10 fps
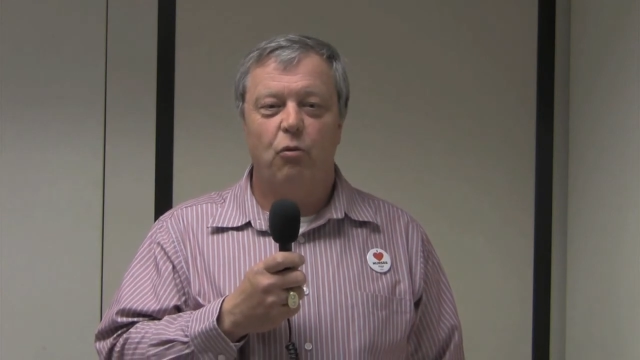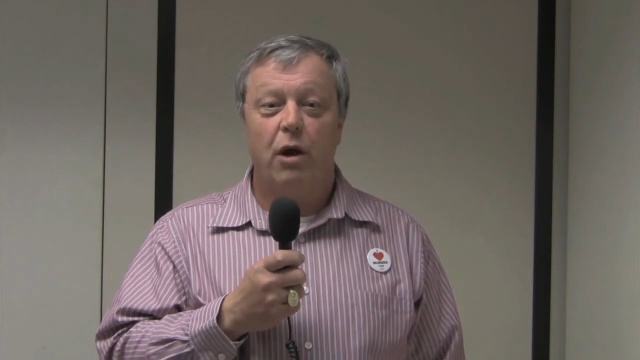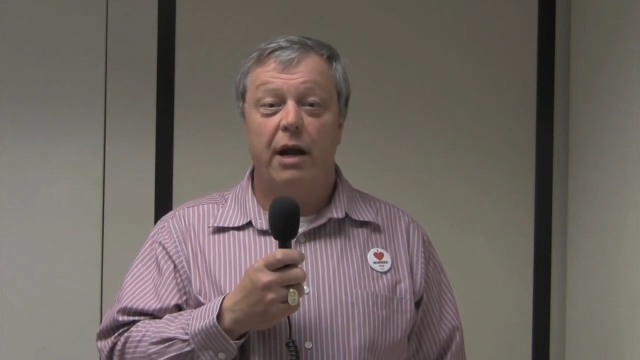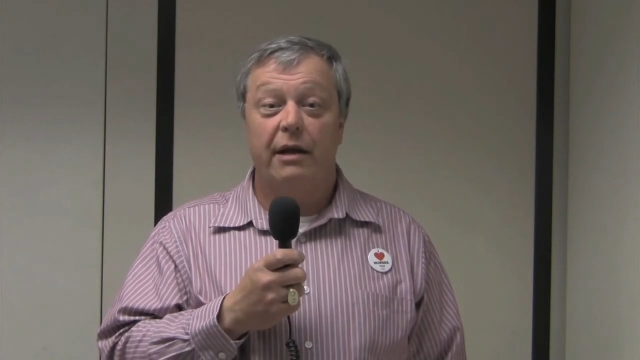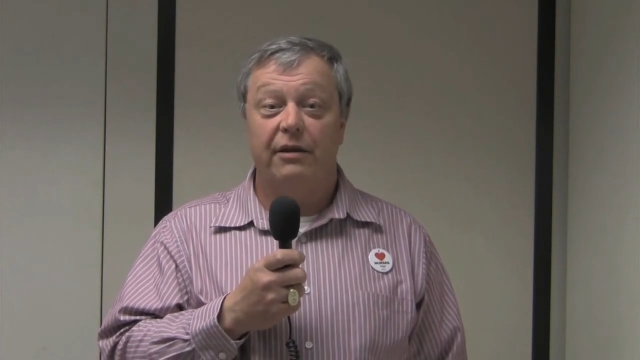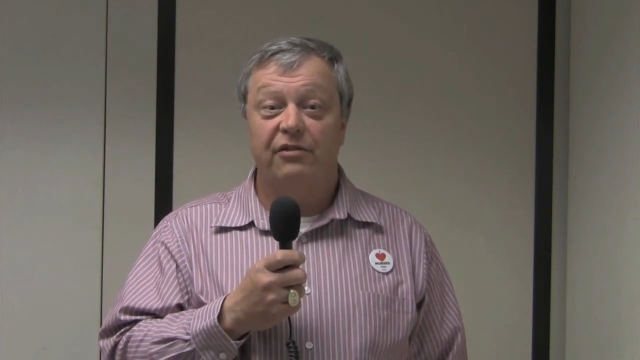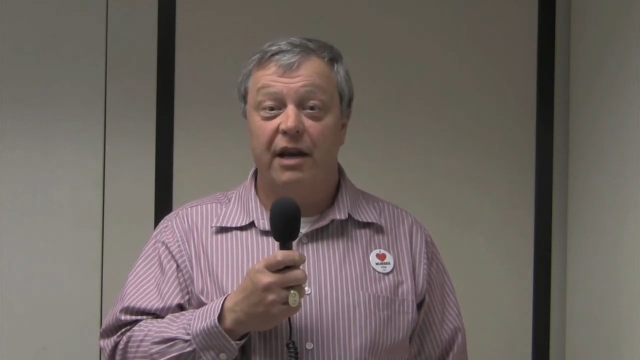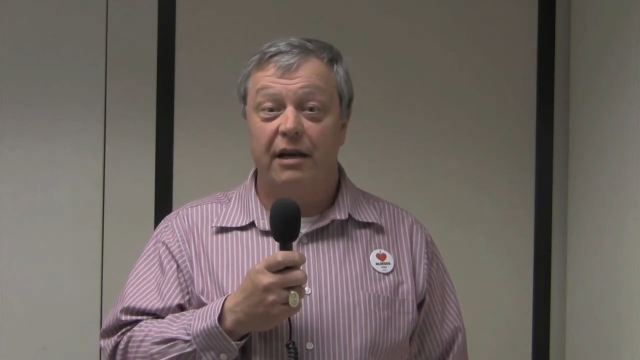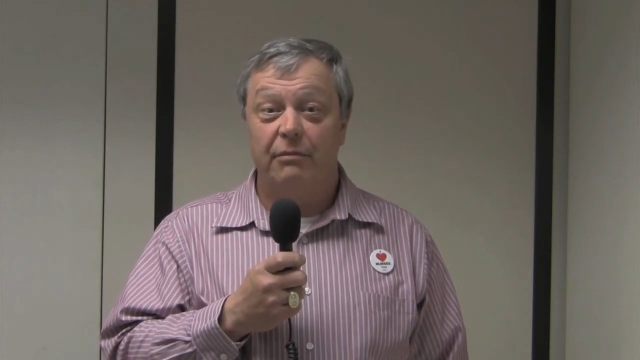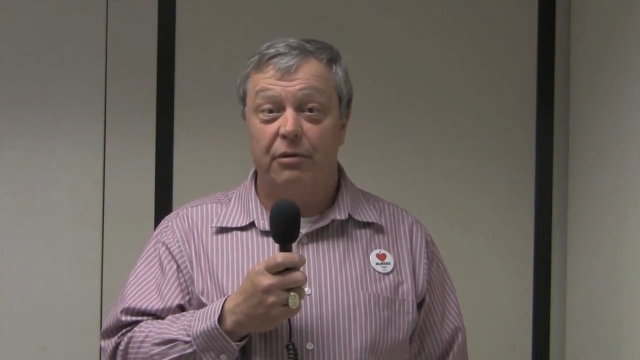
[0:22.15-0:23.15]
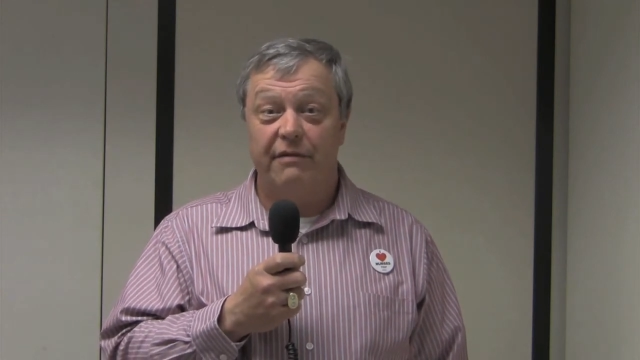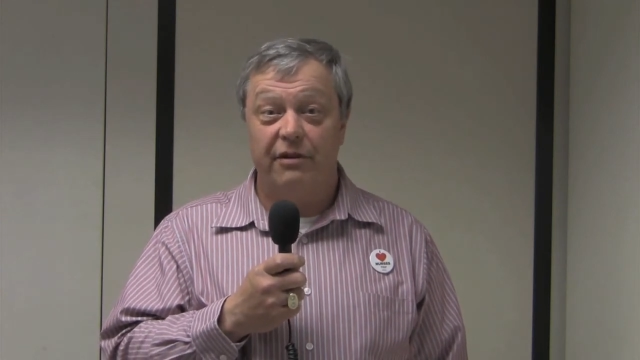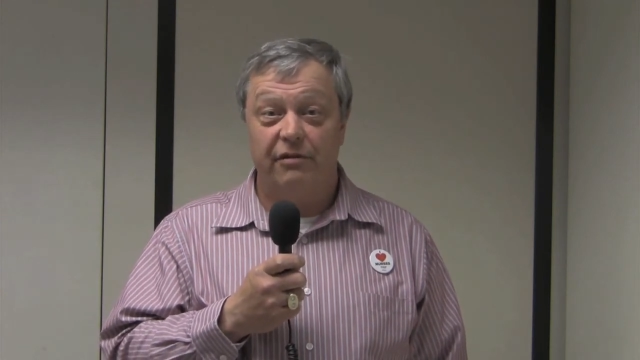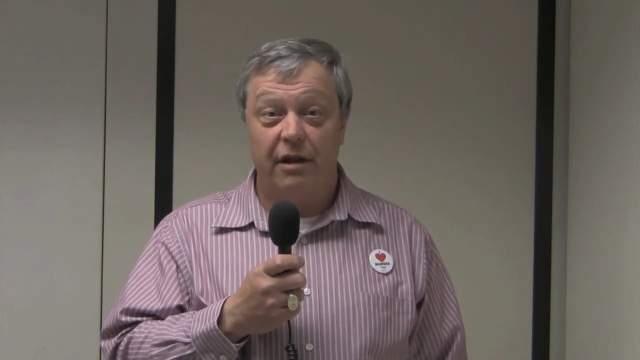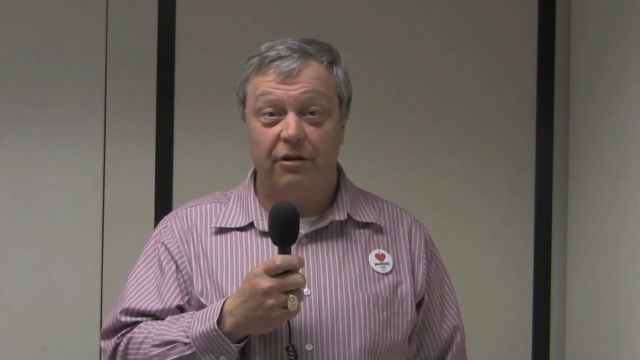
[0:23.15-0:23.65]
one on extending
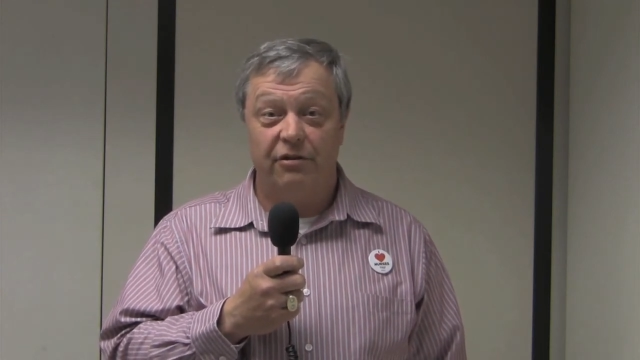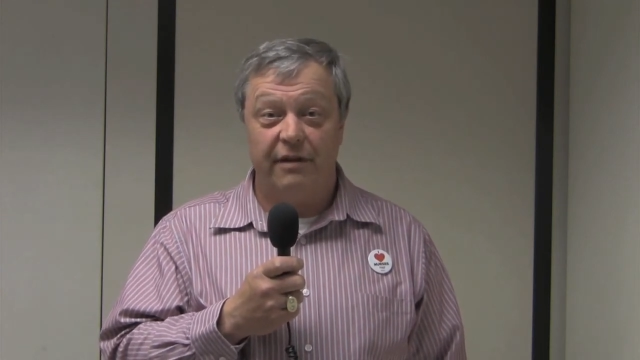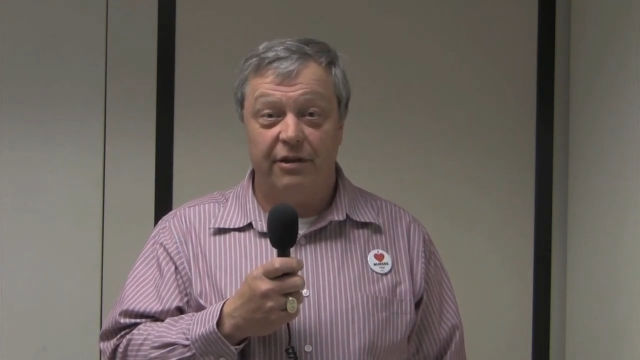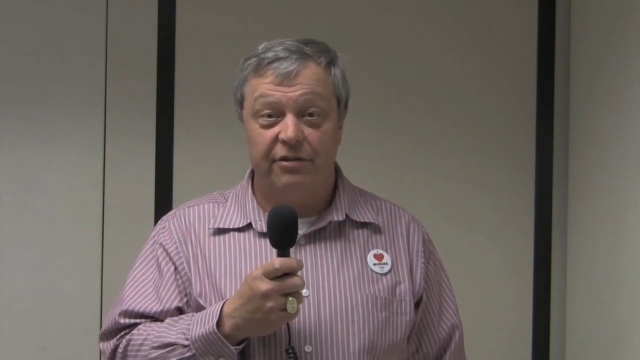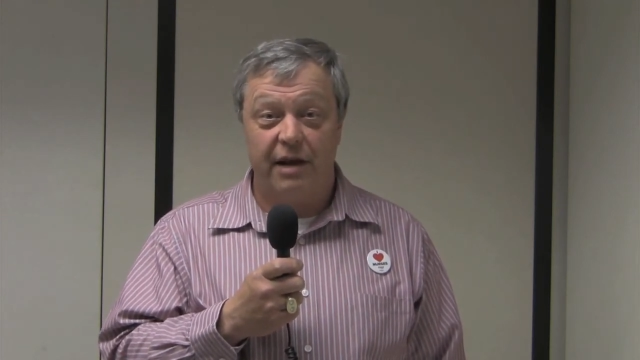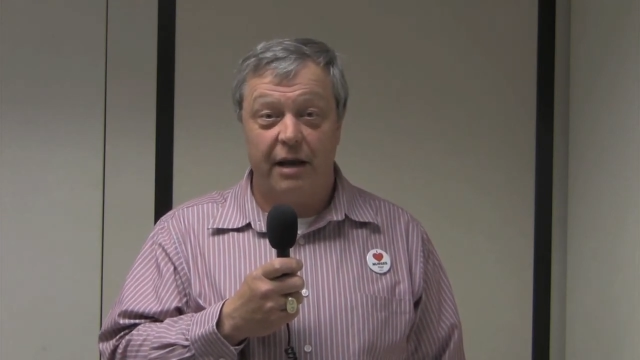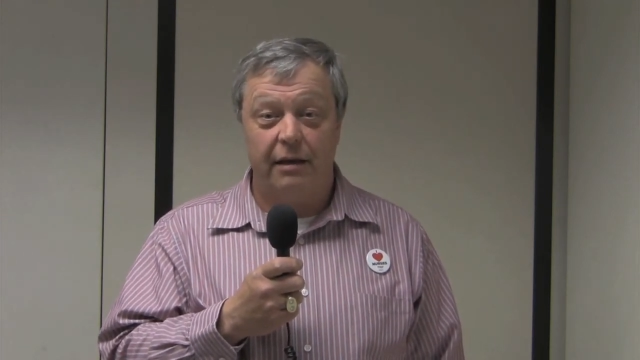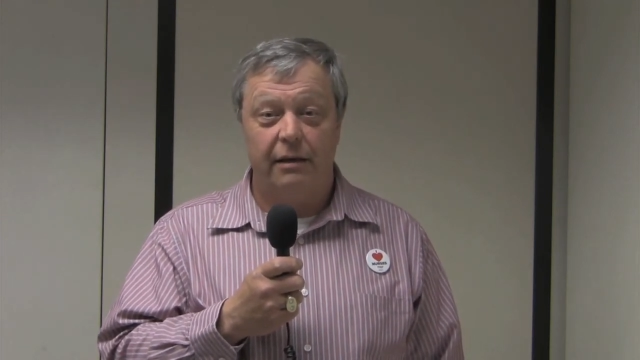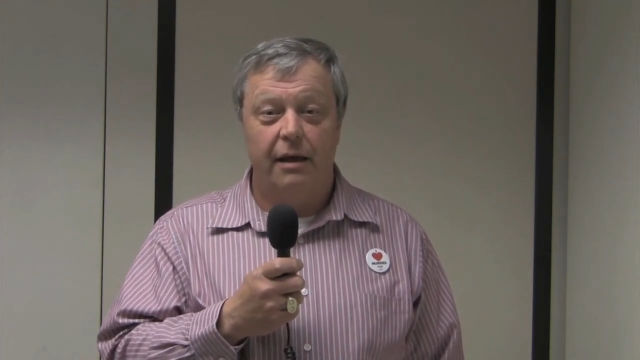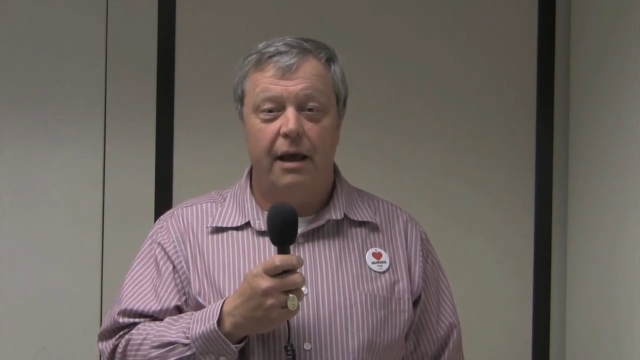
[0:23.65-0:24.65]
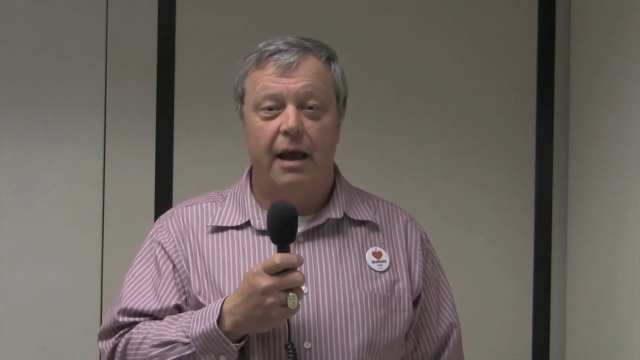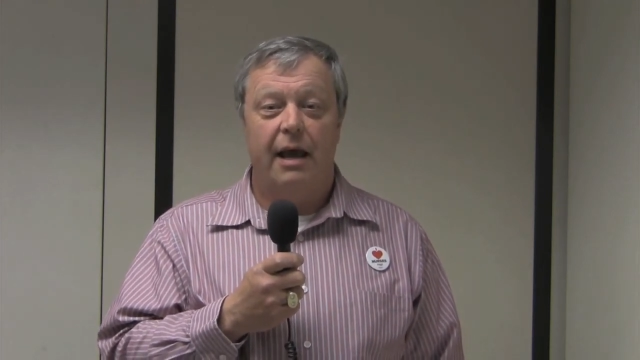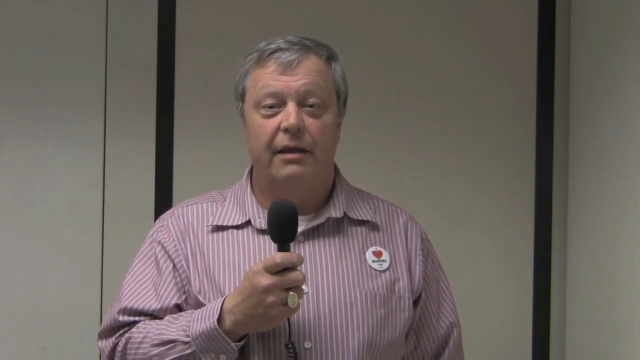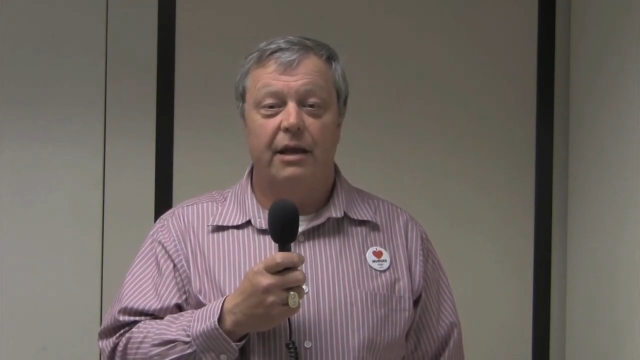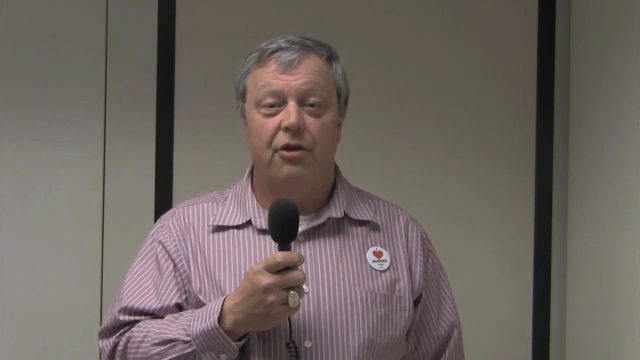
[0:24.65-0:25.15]
previous letters of understanding
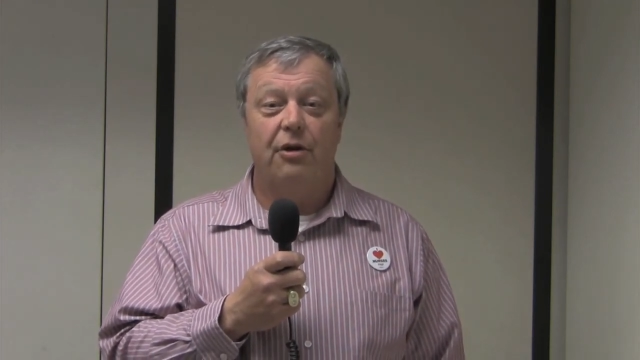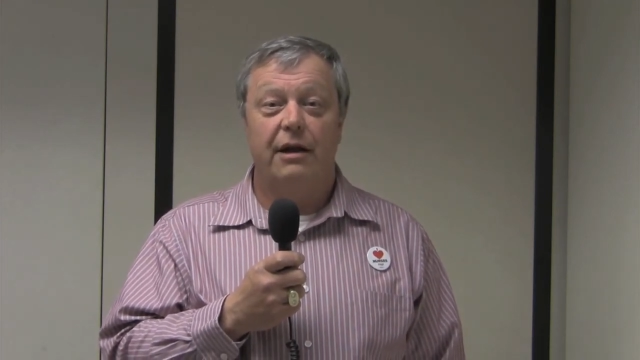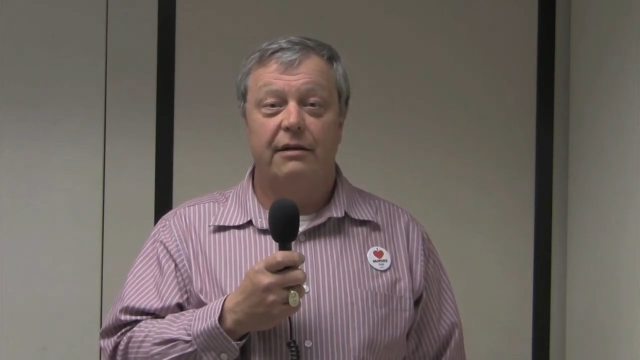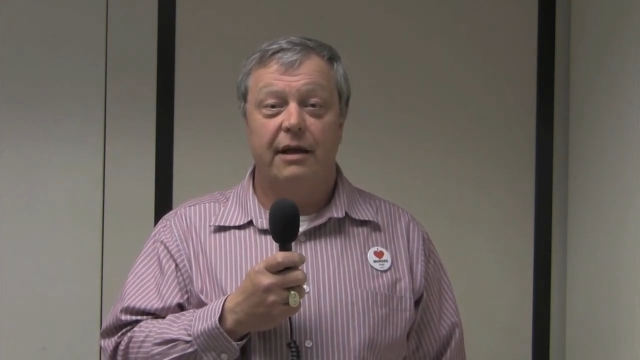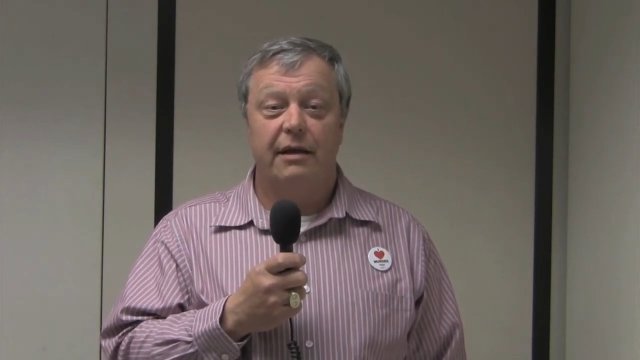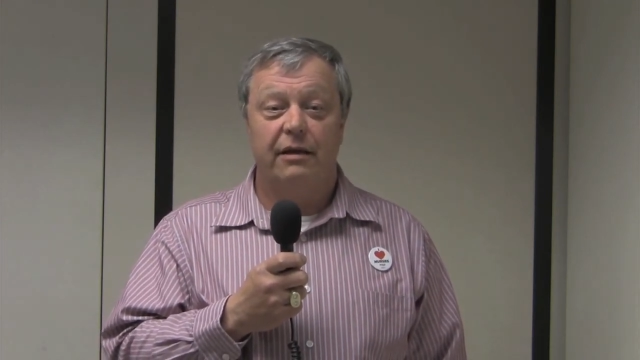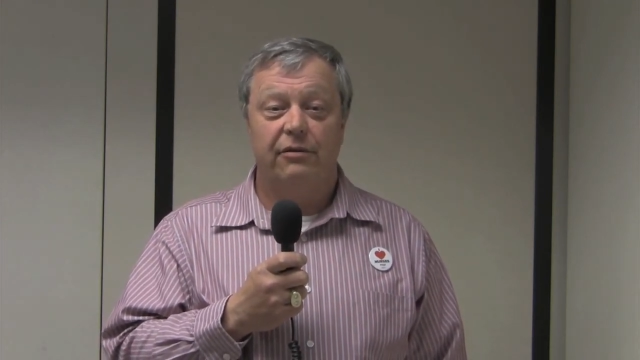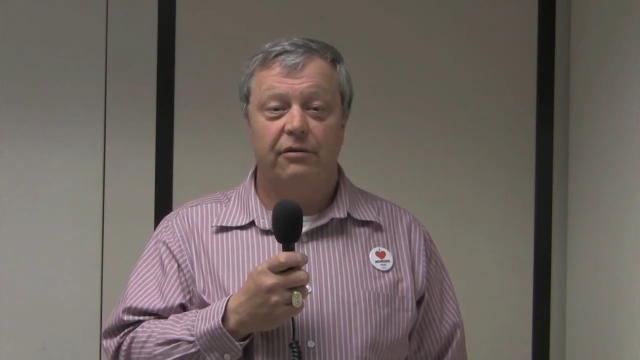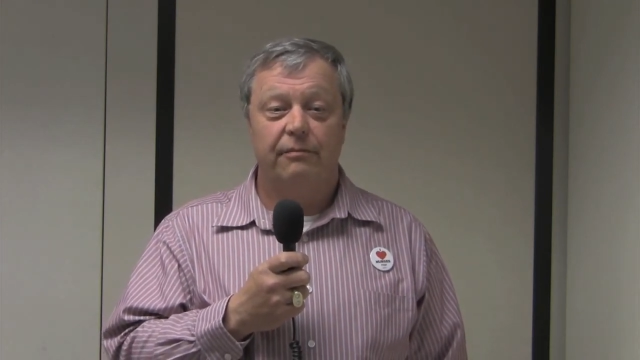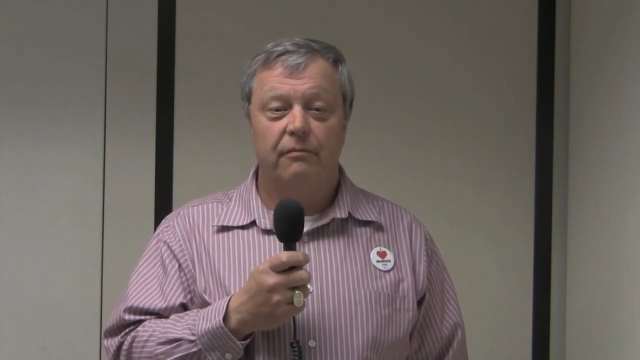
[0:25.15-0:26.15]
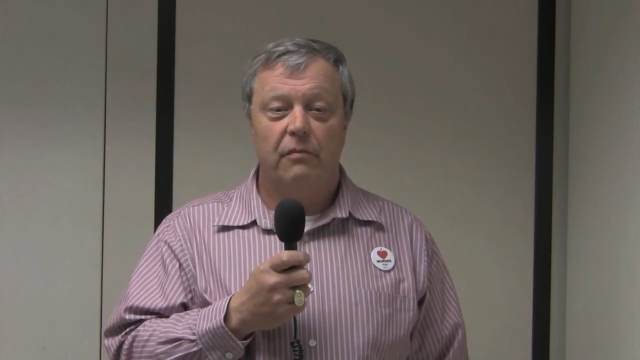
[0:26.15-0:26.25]
and the other on attendance.